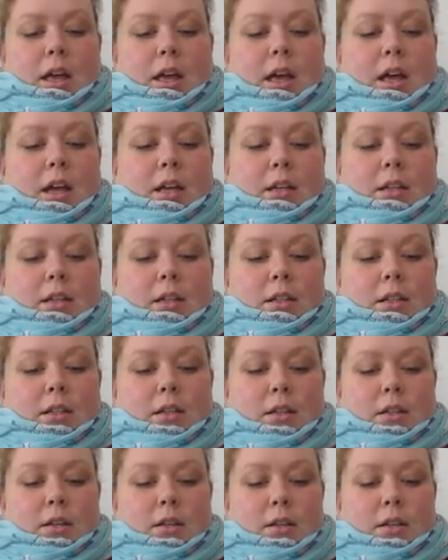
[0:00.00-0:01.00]
And
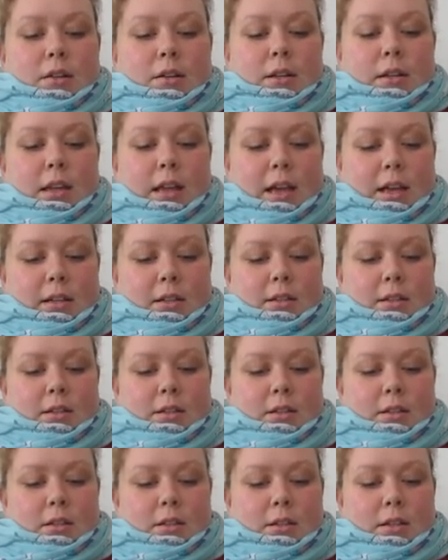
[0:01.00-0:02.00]

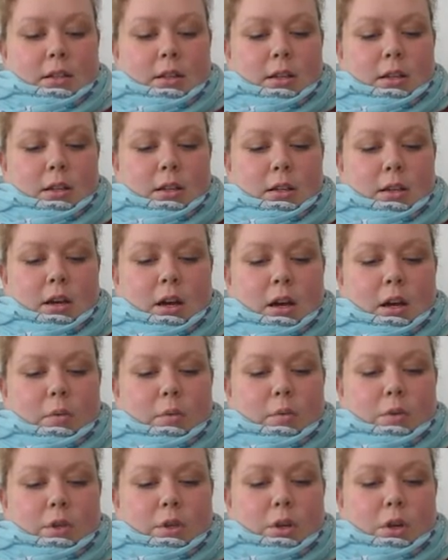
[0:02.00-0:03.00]
last, I
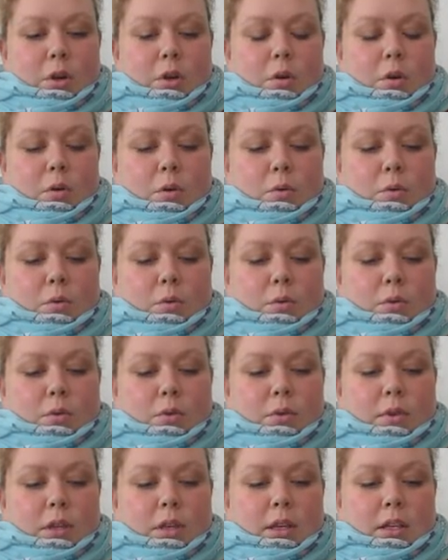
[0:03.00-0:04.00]
would go
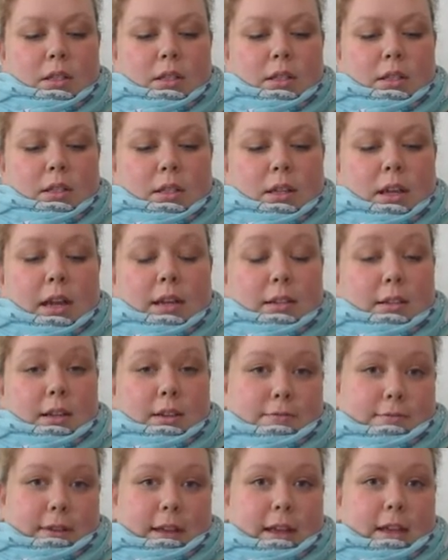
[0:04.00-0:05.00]
to this cat
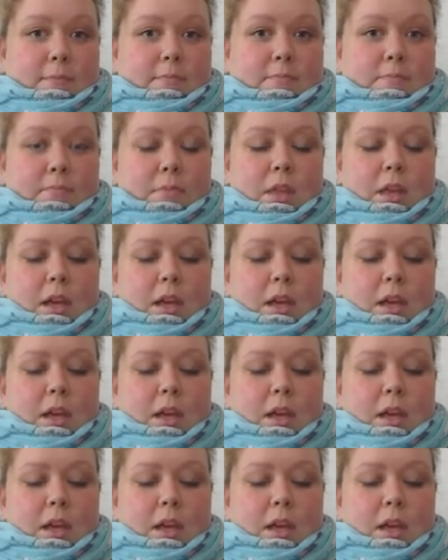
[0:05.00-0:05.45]
cafe.